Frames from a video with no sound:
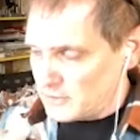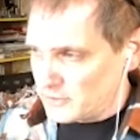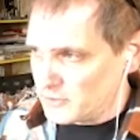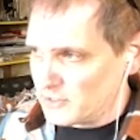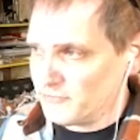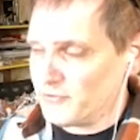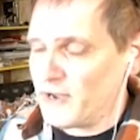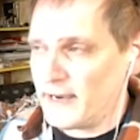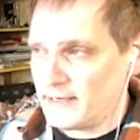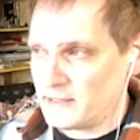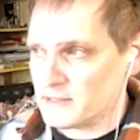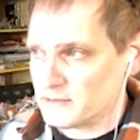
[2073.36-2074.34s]
know, you can
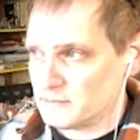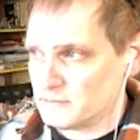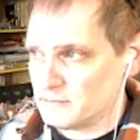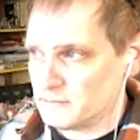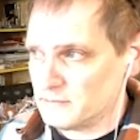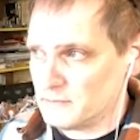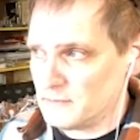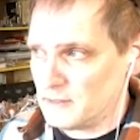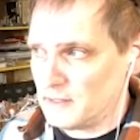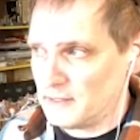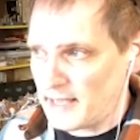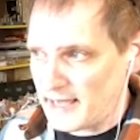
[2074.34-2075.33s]
find
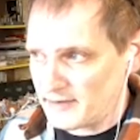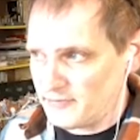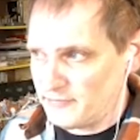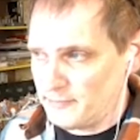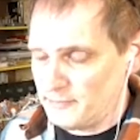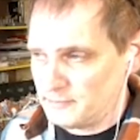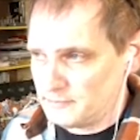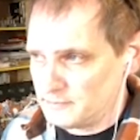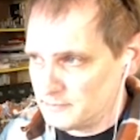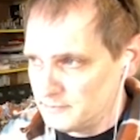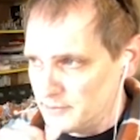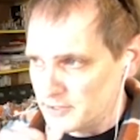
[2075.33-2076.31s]
a lot of
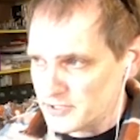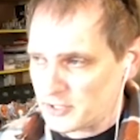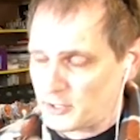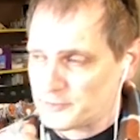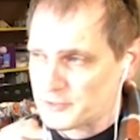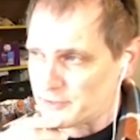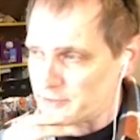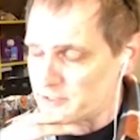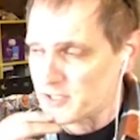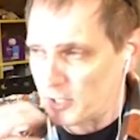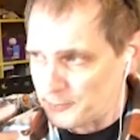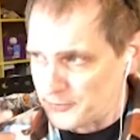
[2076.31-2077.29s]
book
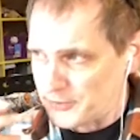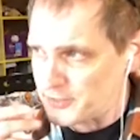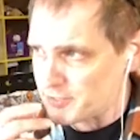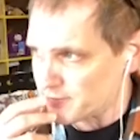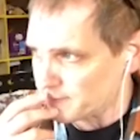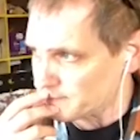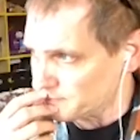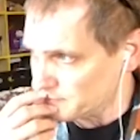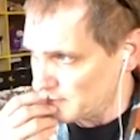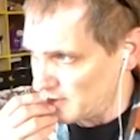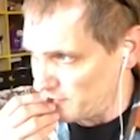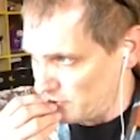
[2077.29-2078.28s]
sculptors.
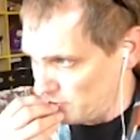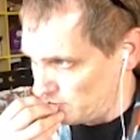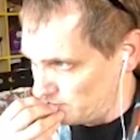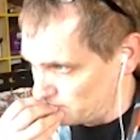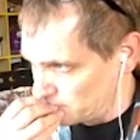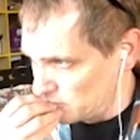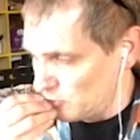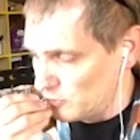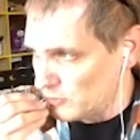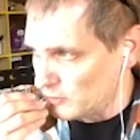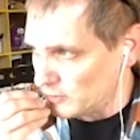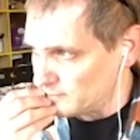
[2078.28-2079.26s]
If you
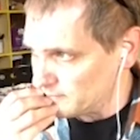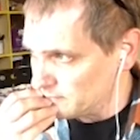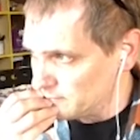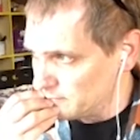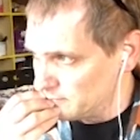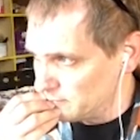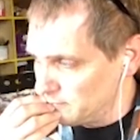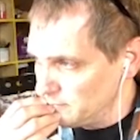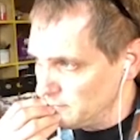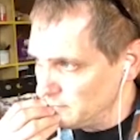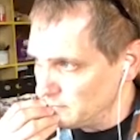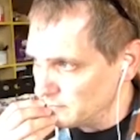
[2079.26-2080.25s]
Google
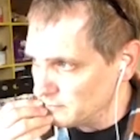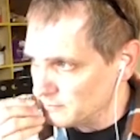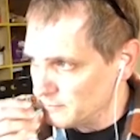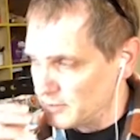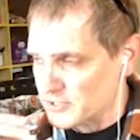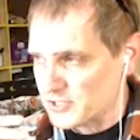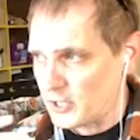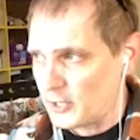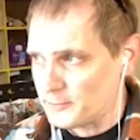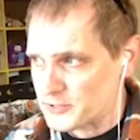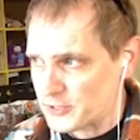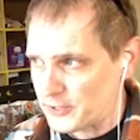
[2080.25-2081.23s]
book
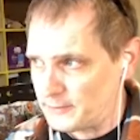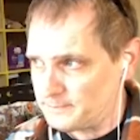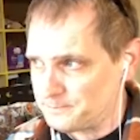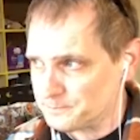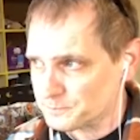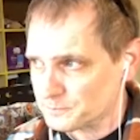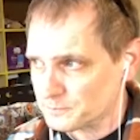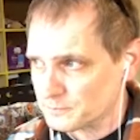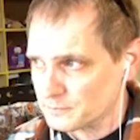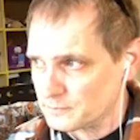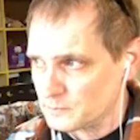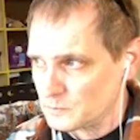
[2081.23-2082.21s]
sculpture,
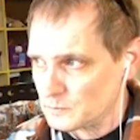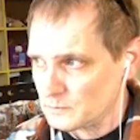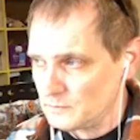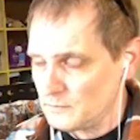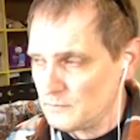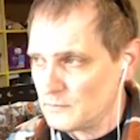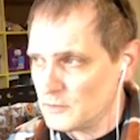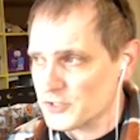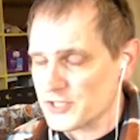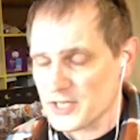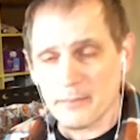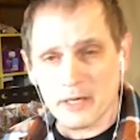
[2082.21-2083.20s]
you'll
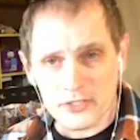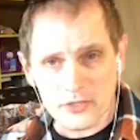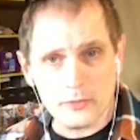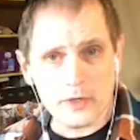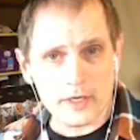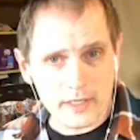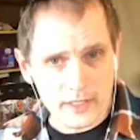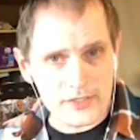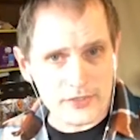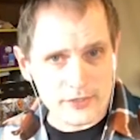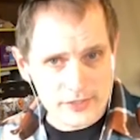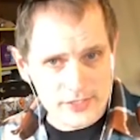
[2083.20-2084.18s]
see a bunch of work in a
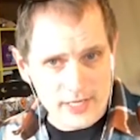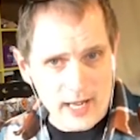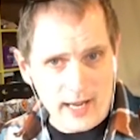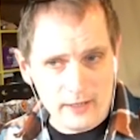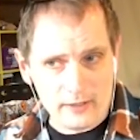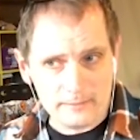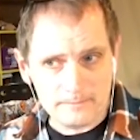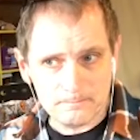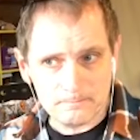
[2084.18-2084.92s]
certain style.